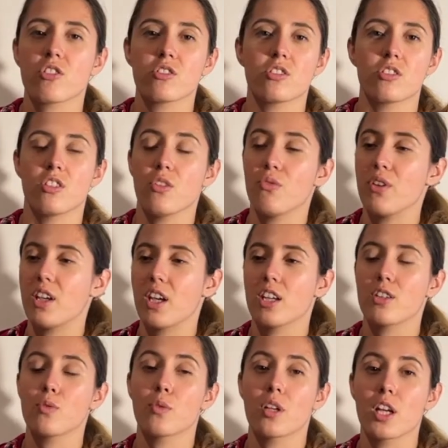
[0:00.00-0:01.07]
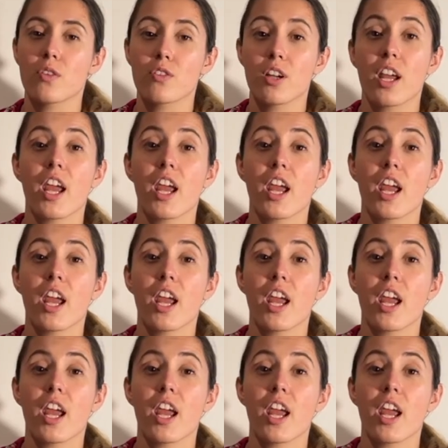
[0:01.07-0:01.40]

certificate, whatever.